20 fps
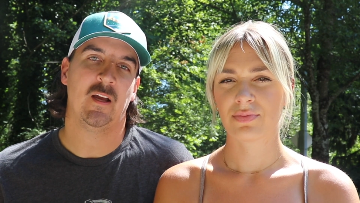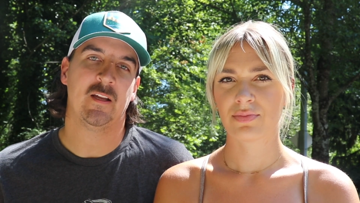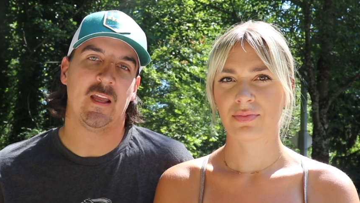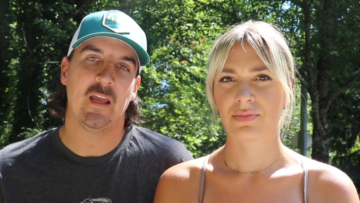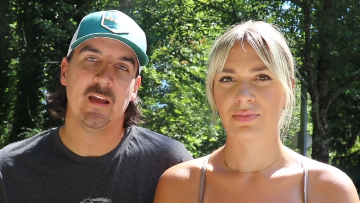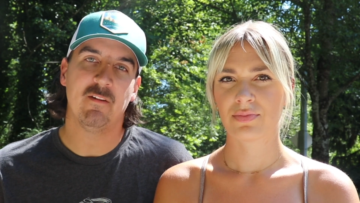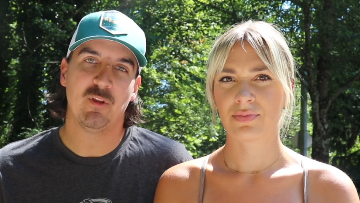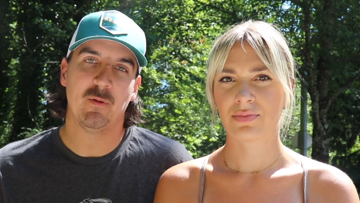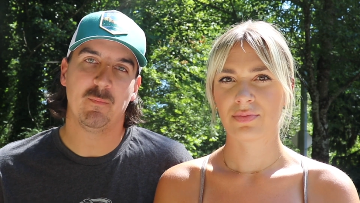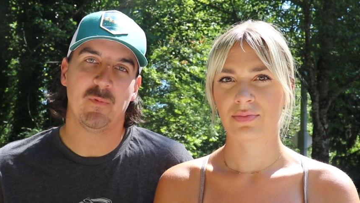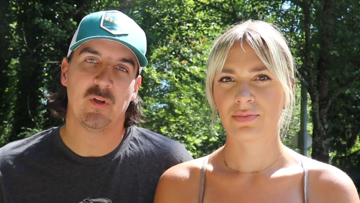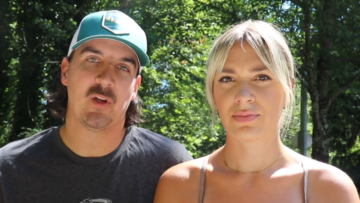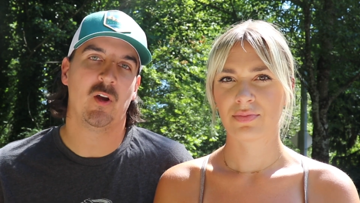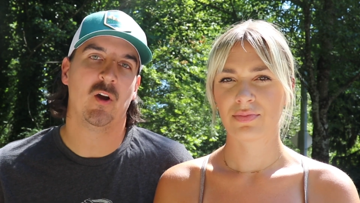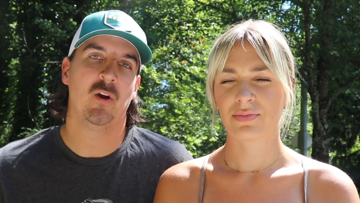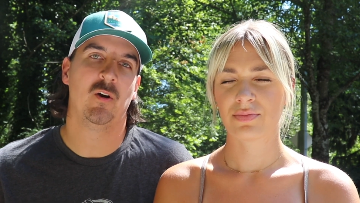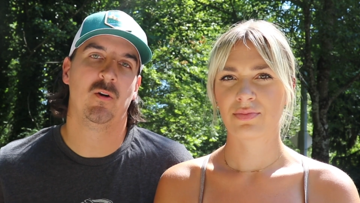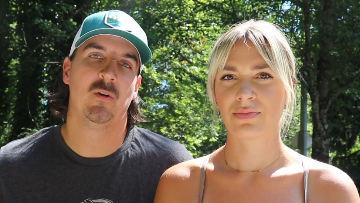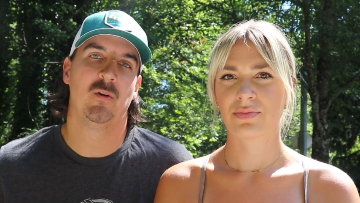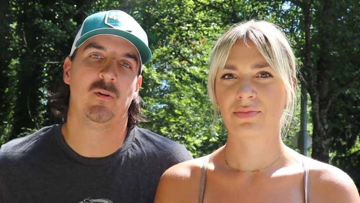Speaker 1: I gave them the
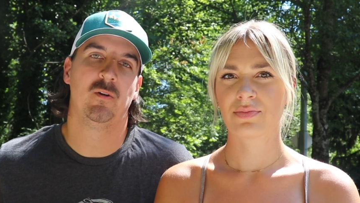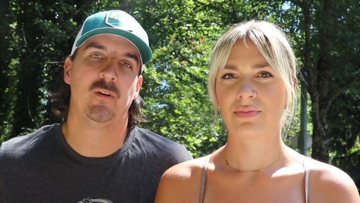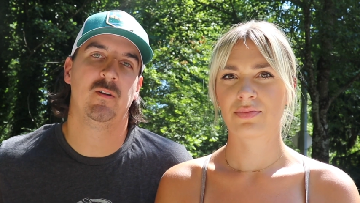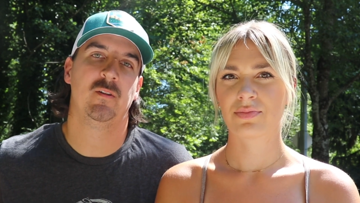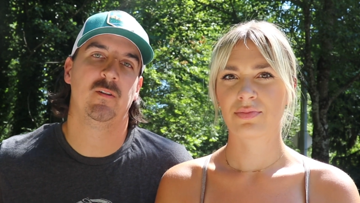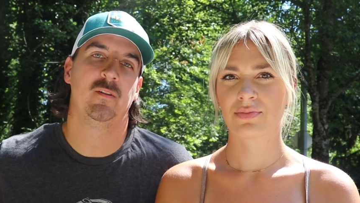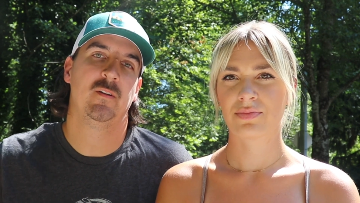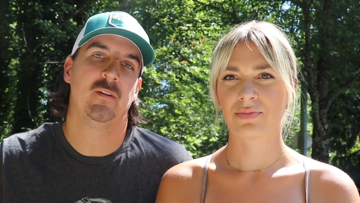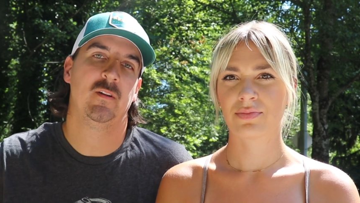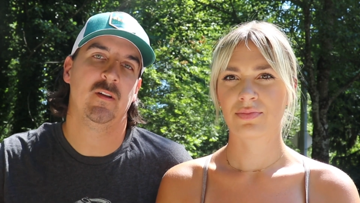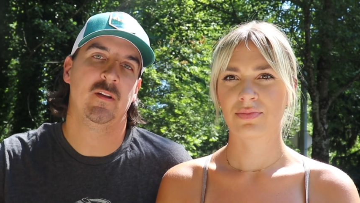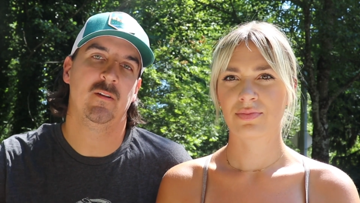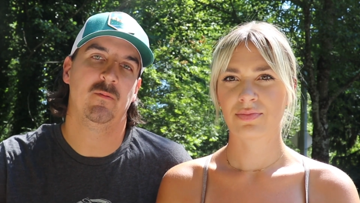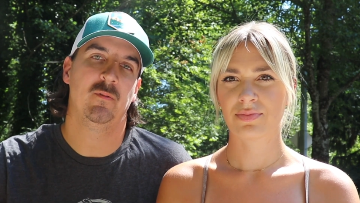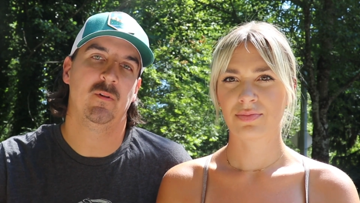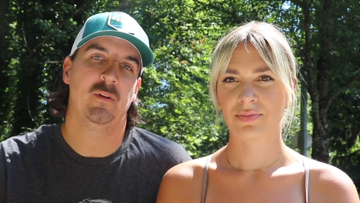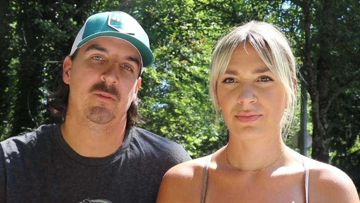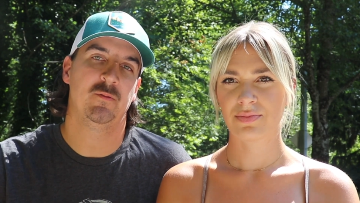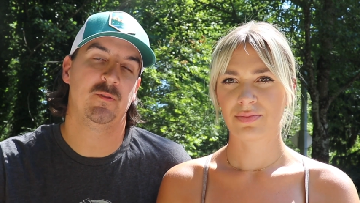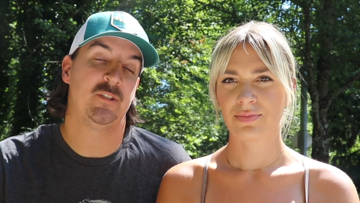code. It,
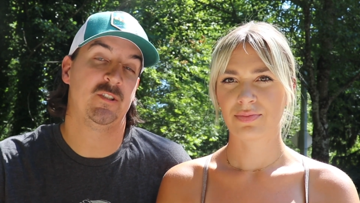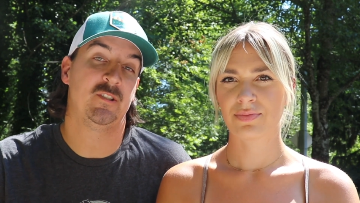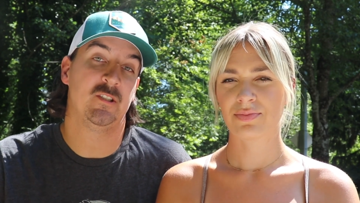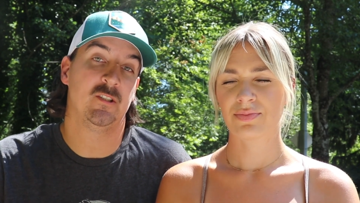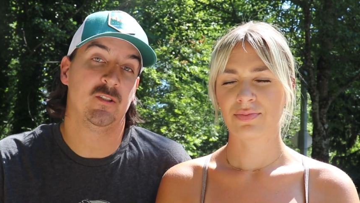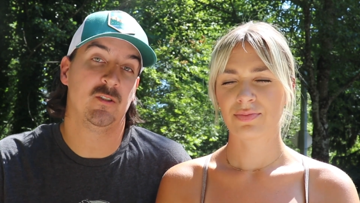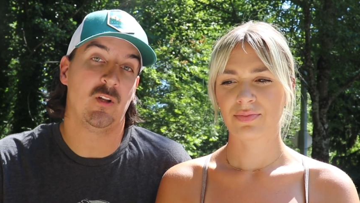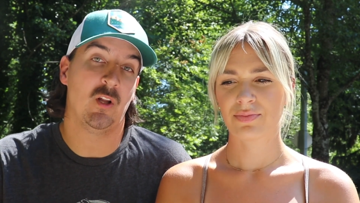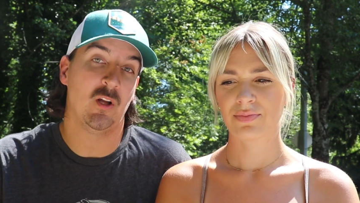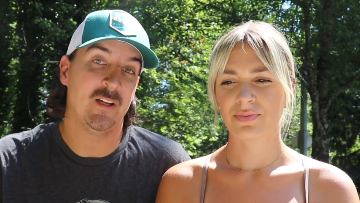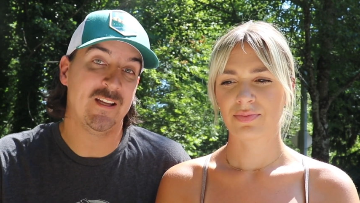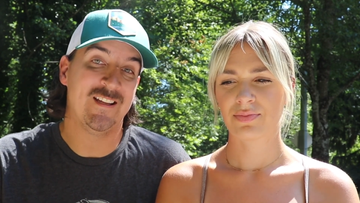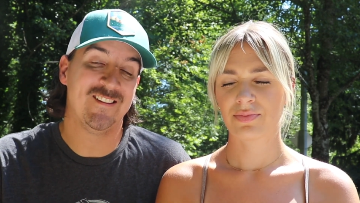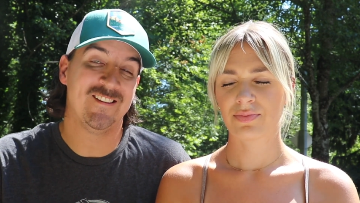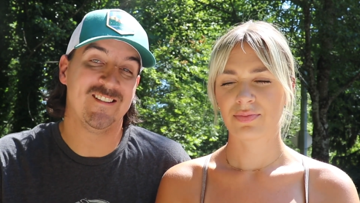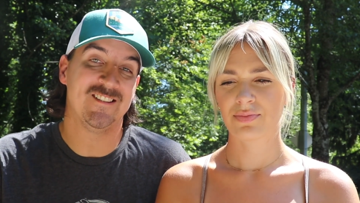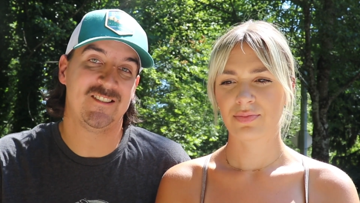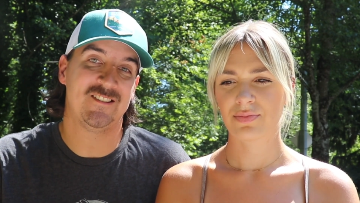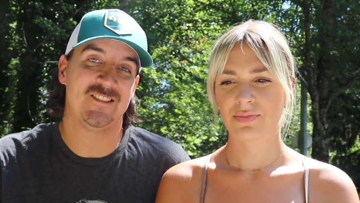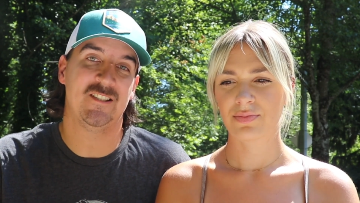it was still
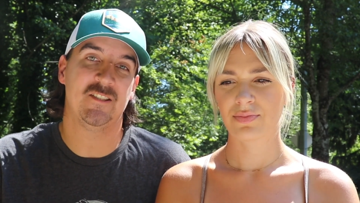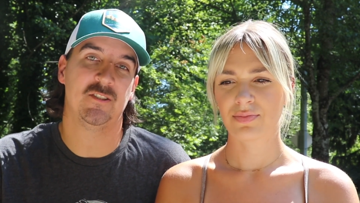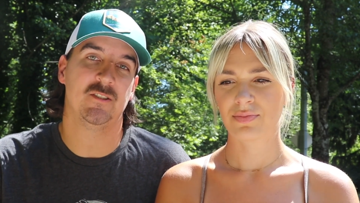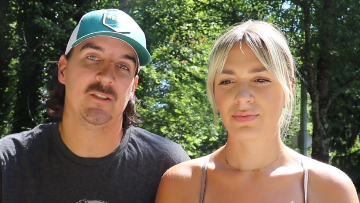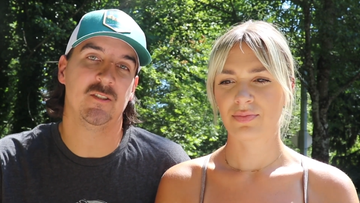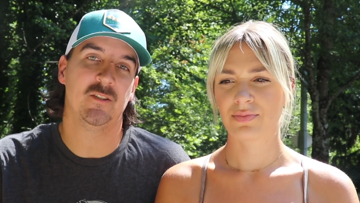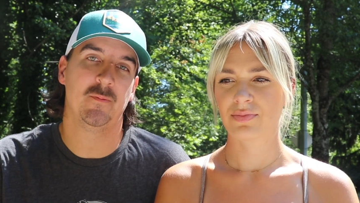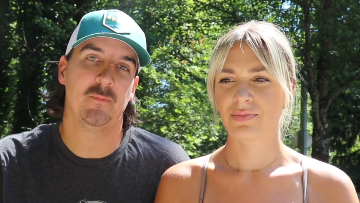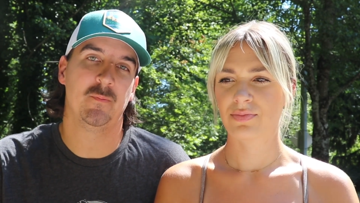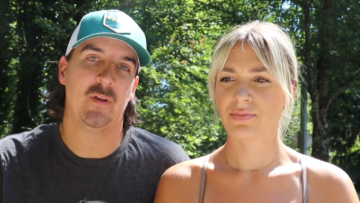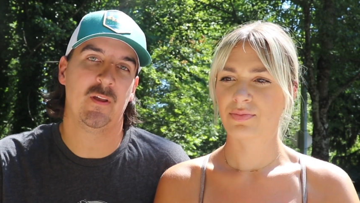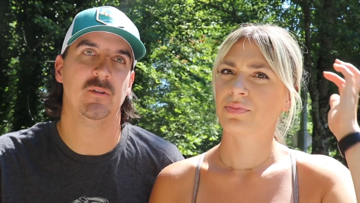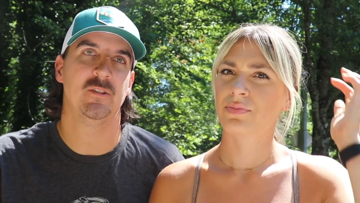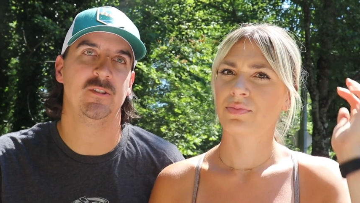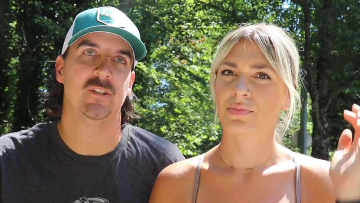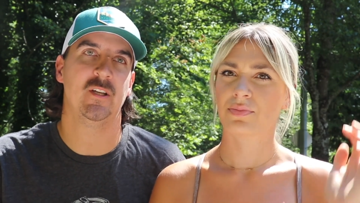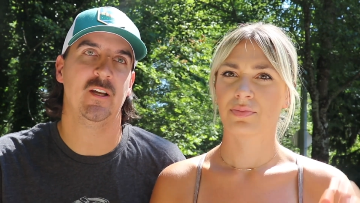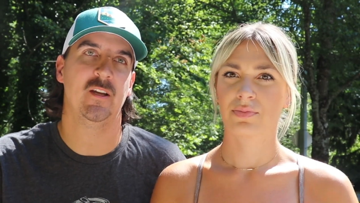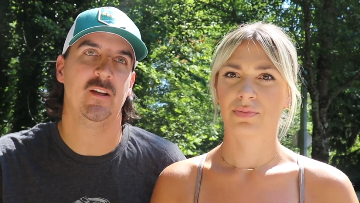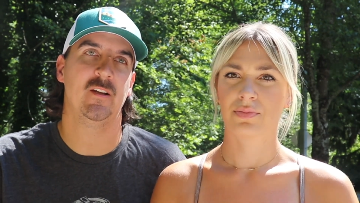in the system. It
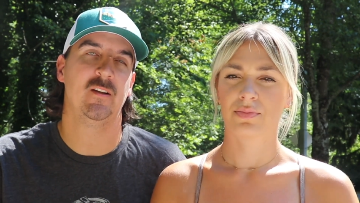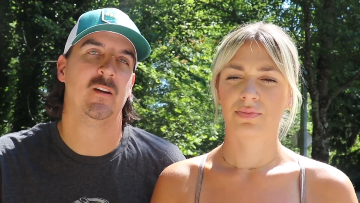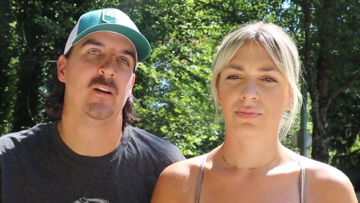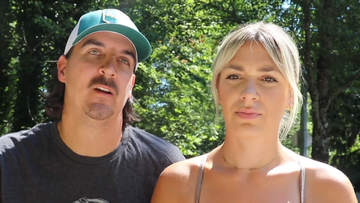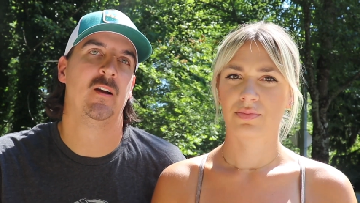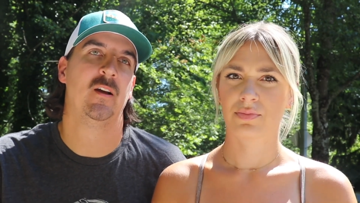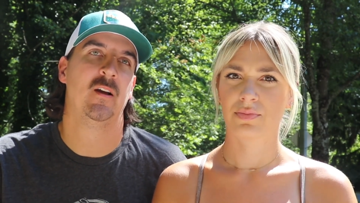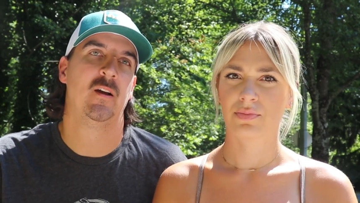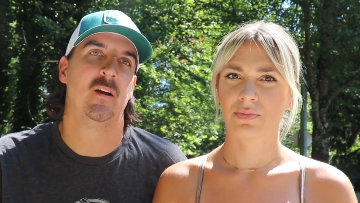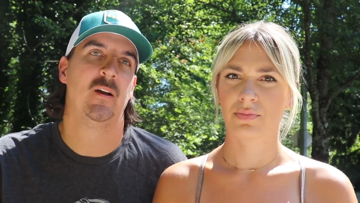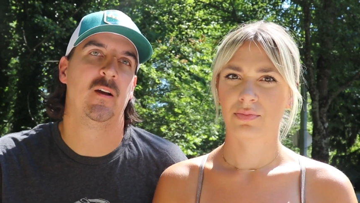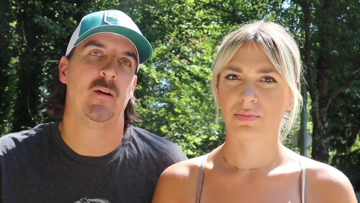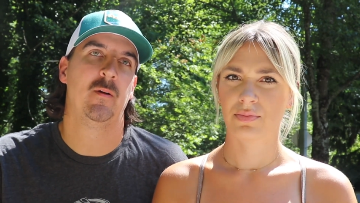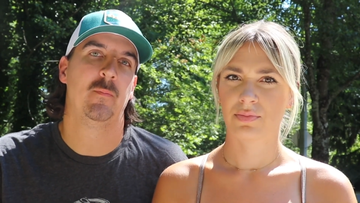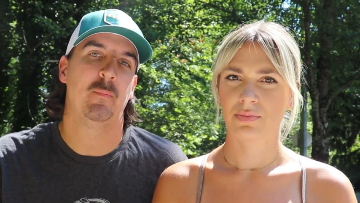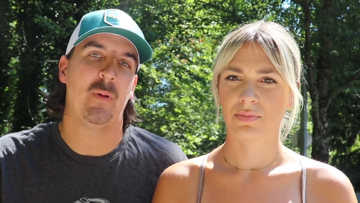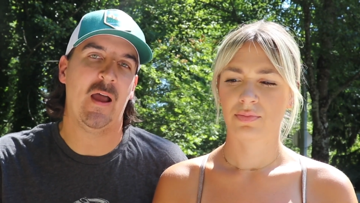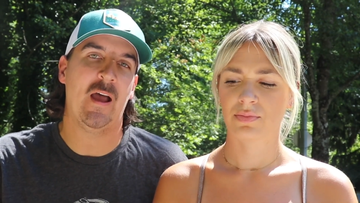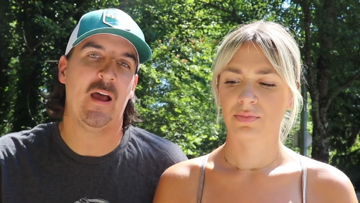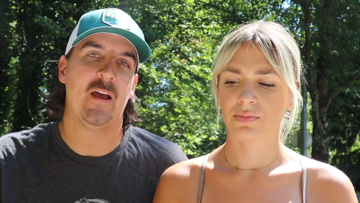was a
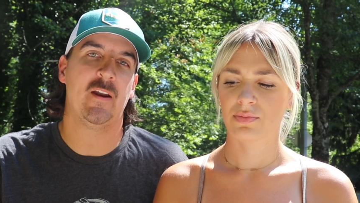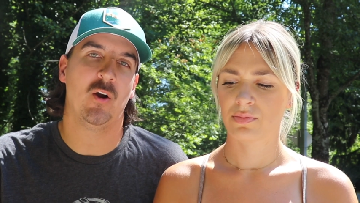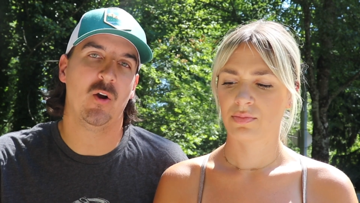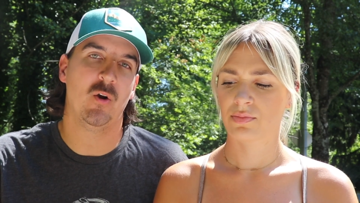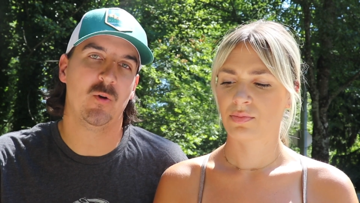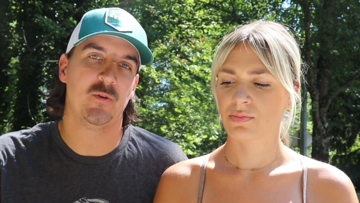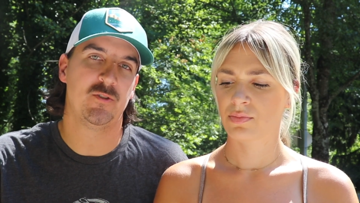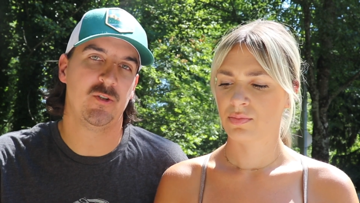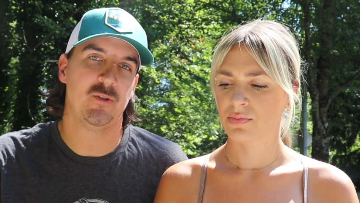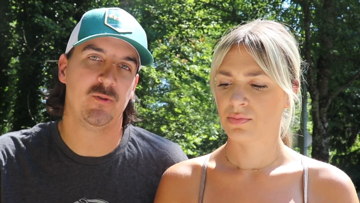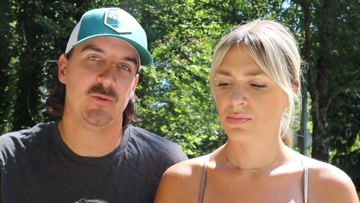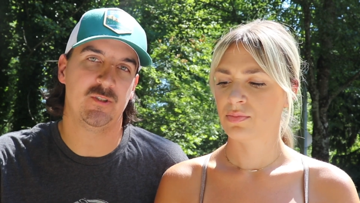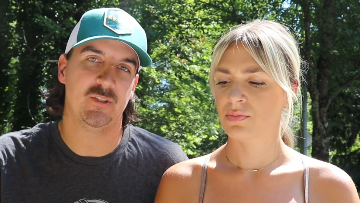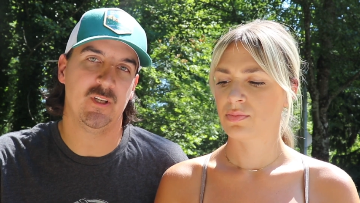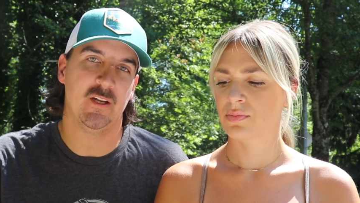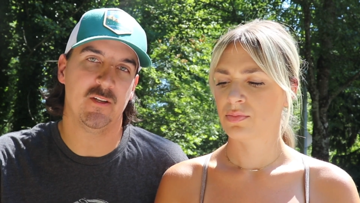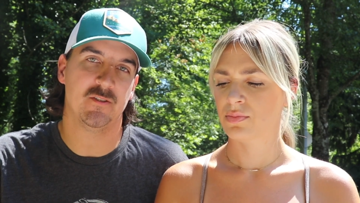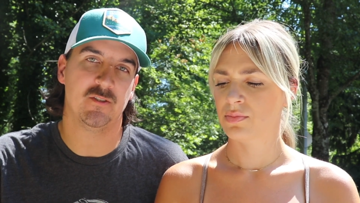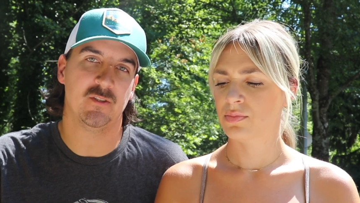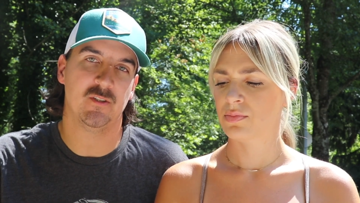bad O2
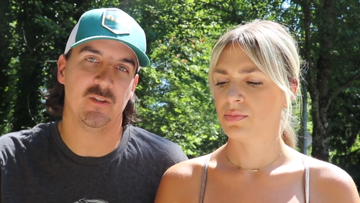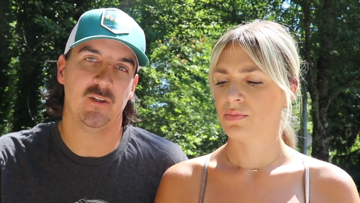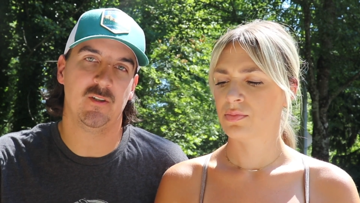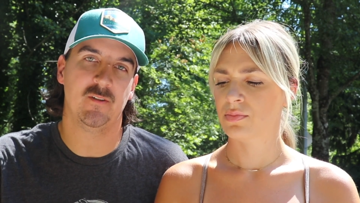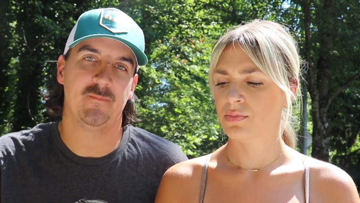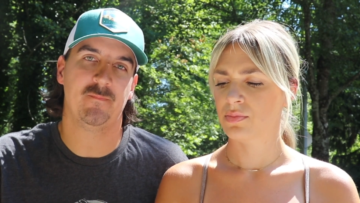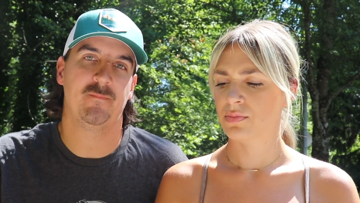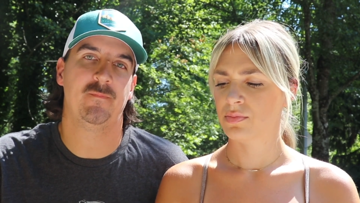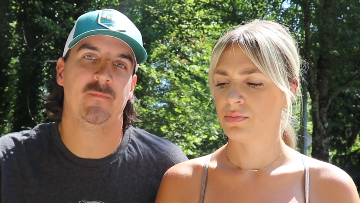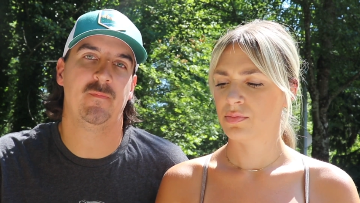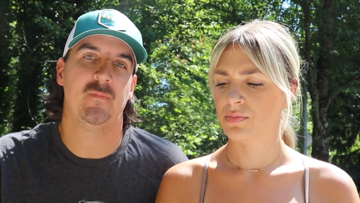sensor.